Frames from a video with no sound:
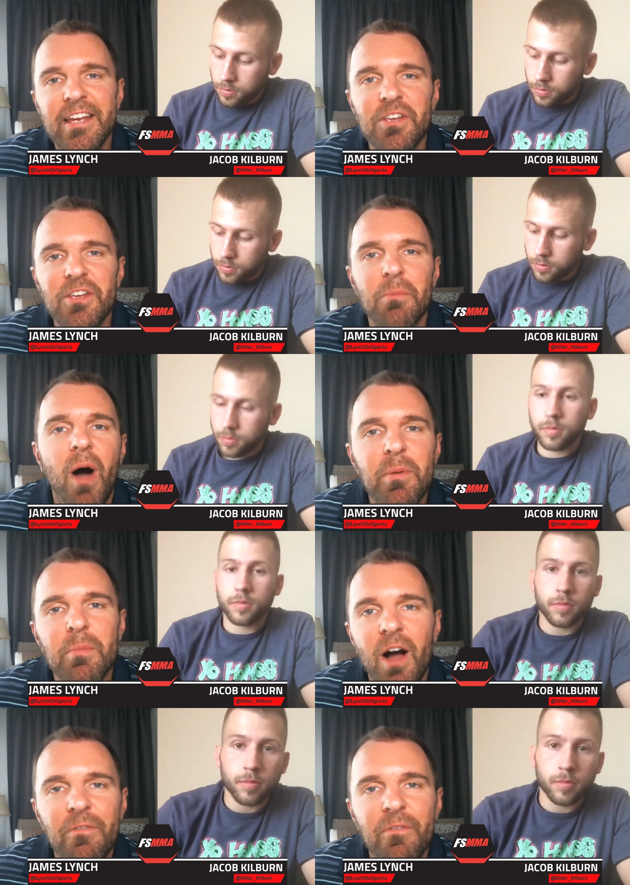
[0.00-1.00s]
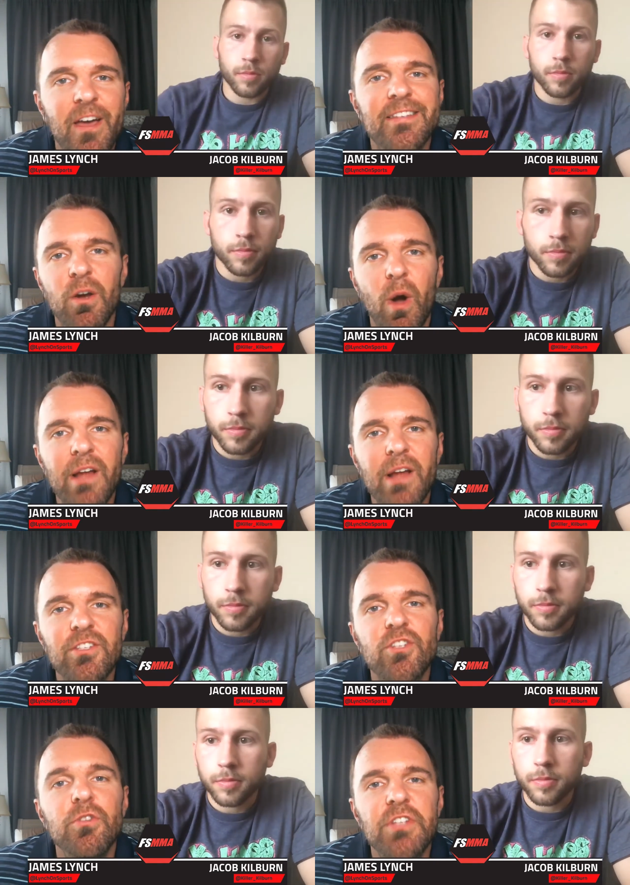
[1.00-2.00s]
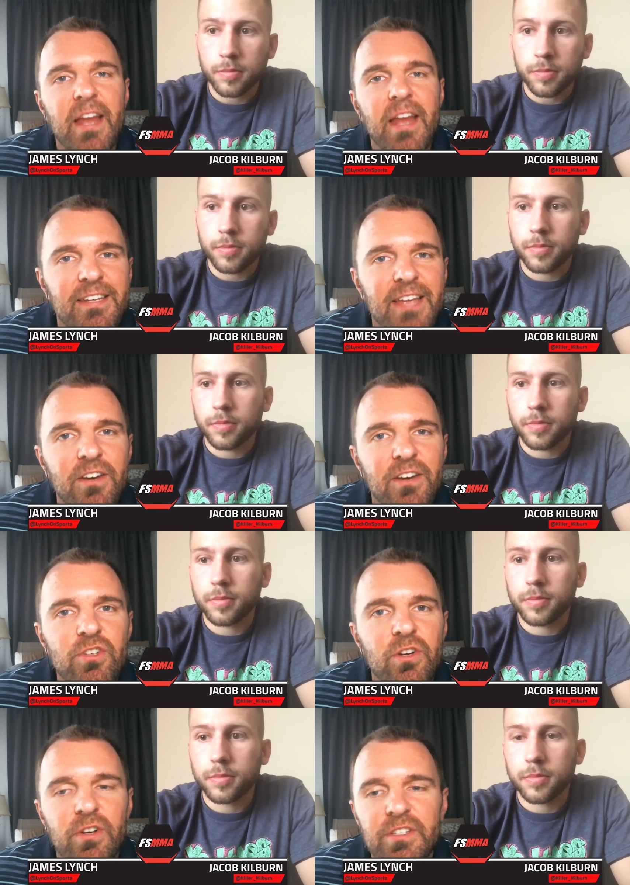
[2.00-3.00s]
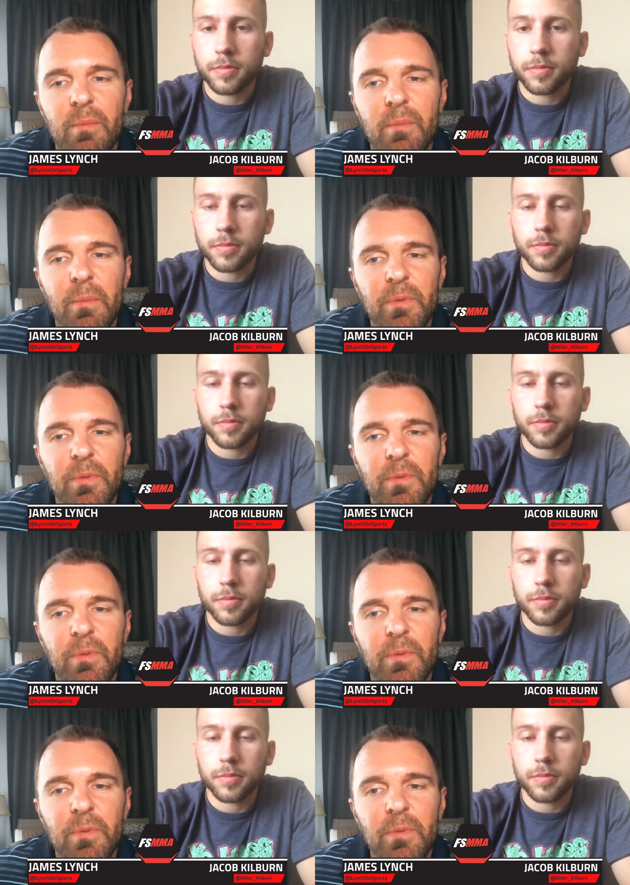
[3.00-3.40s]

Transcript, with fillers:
Speaker 1: takes on Bobby Moffett at Dana White's Tuesday Night Contender Series coming up